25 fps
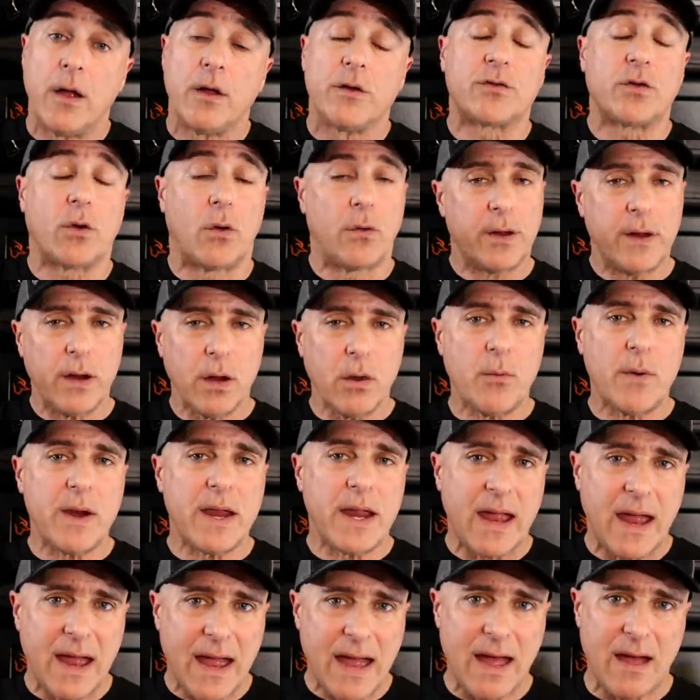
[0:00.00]
So here
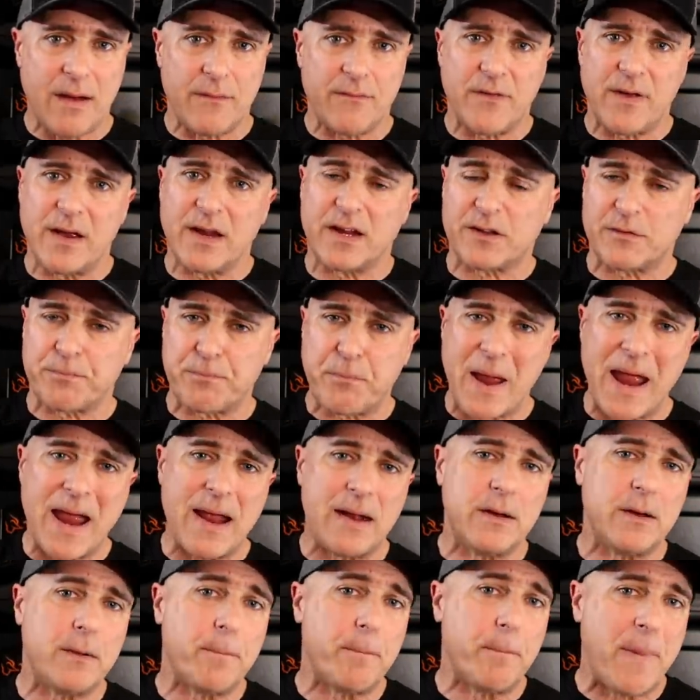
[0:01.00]
we have
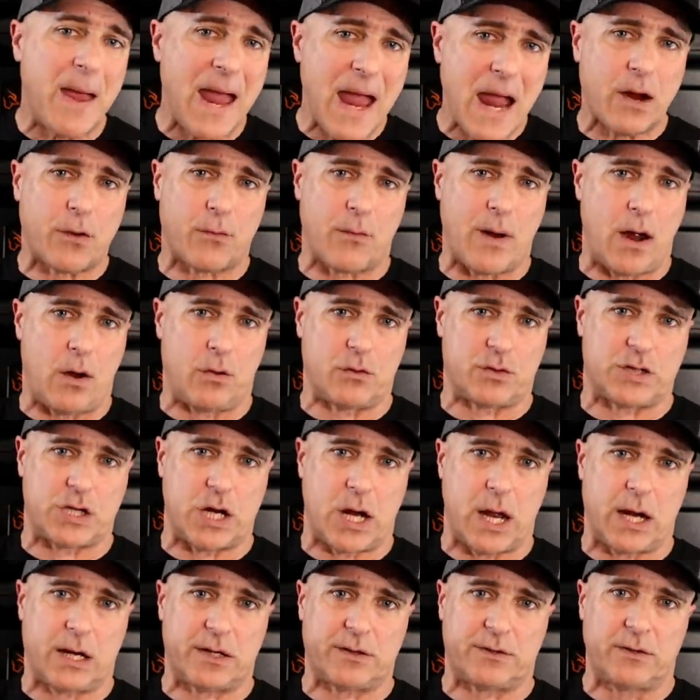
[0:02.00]
expanded background
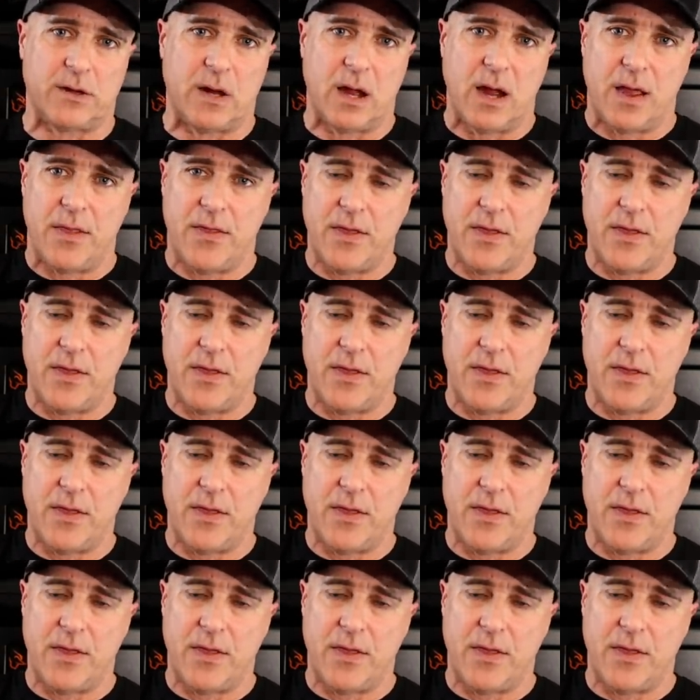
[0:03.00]
checks